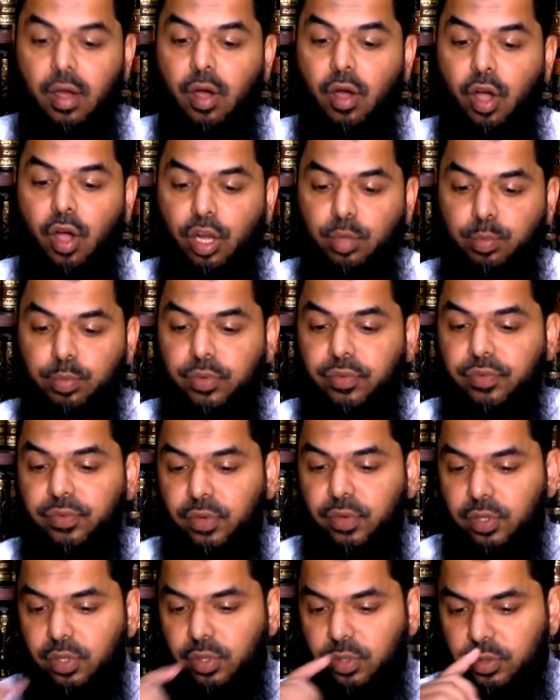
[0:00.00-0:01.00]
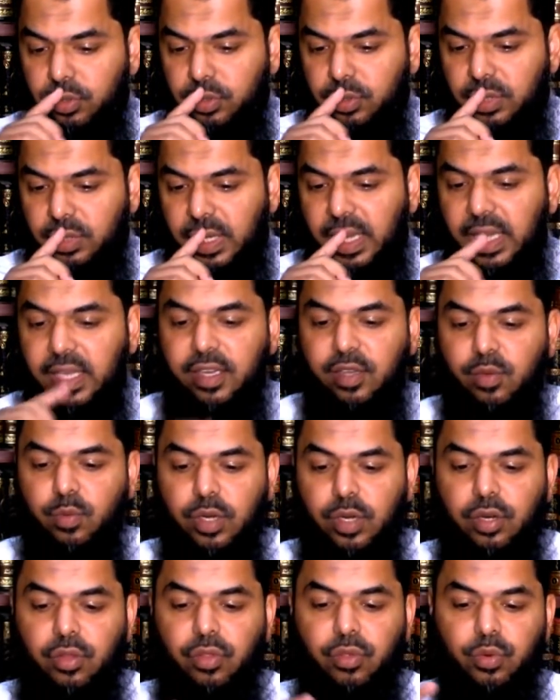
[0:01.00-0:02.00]
On portfolios
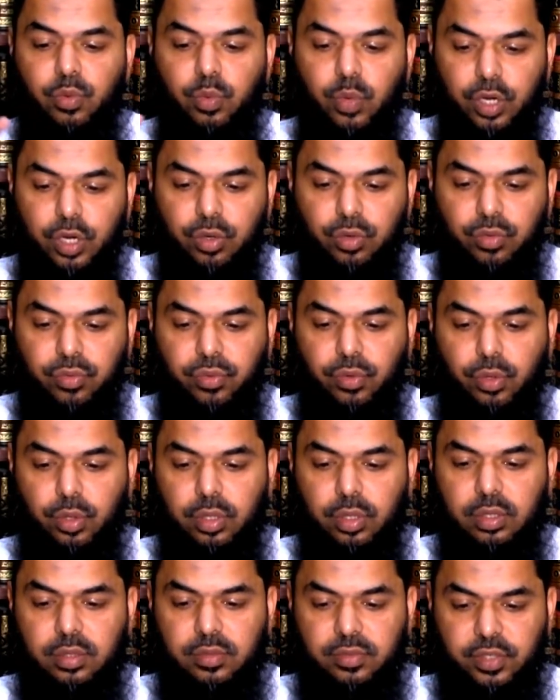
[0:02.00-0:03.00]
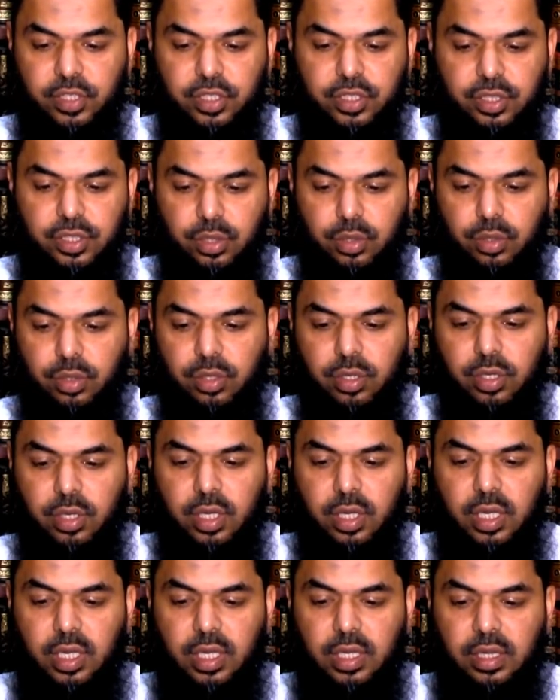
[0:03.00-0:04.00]
81 through 104 verso,
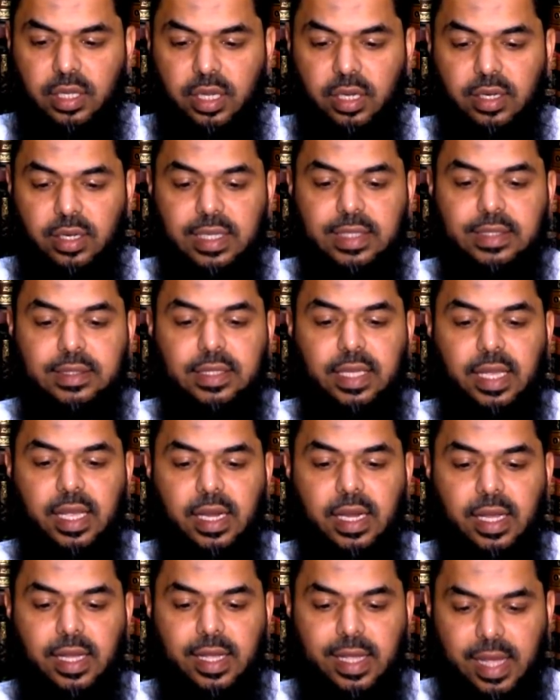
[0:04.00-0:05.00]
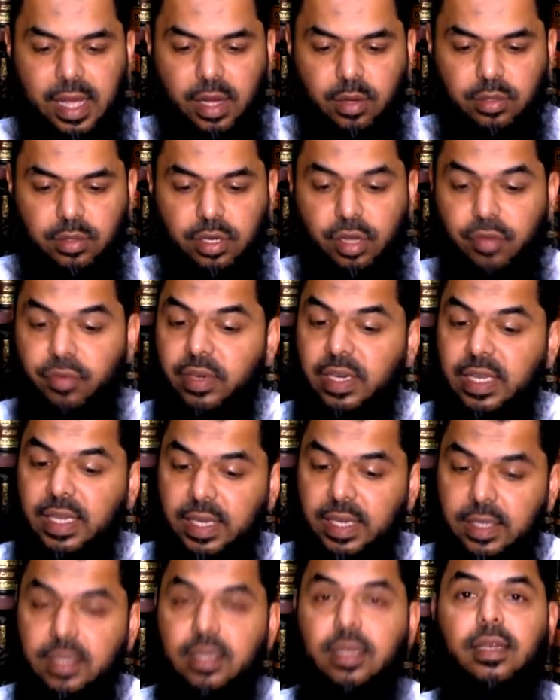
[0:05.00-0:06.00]
there is an account of an
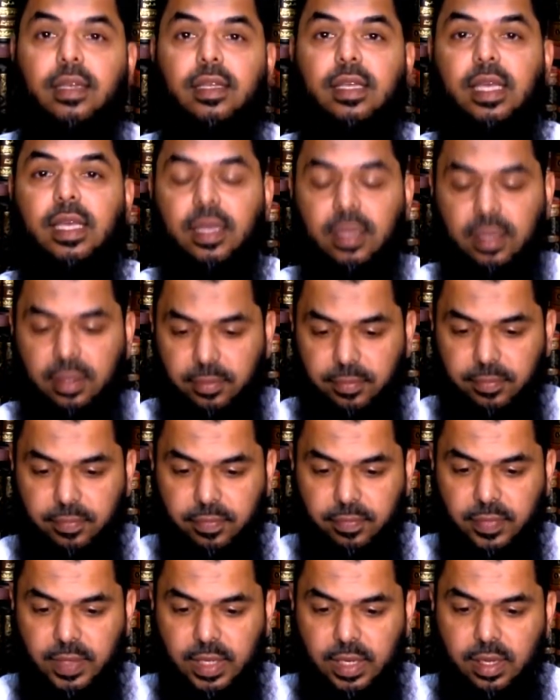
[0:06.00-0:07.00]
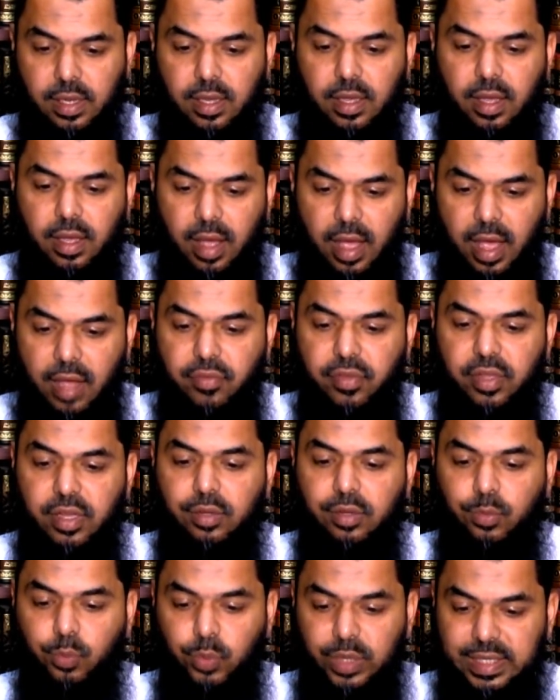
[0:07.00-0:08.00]
Indian king
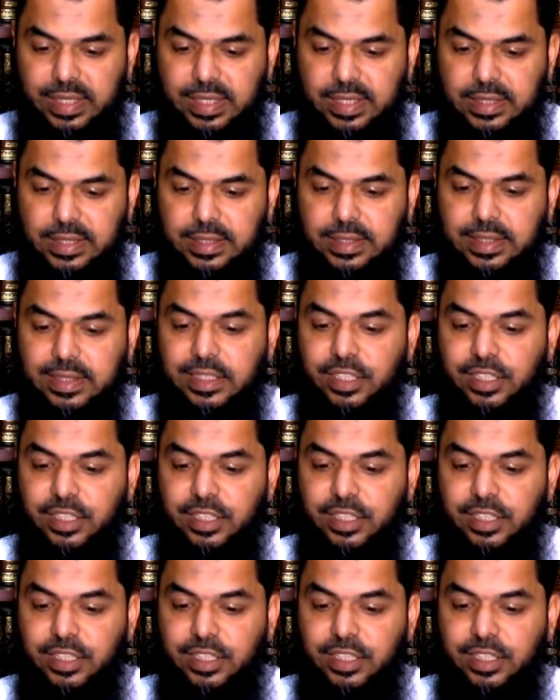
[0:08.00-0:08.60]
having witnessed the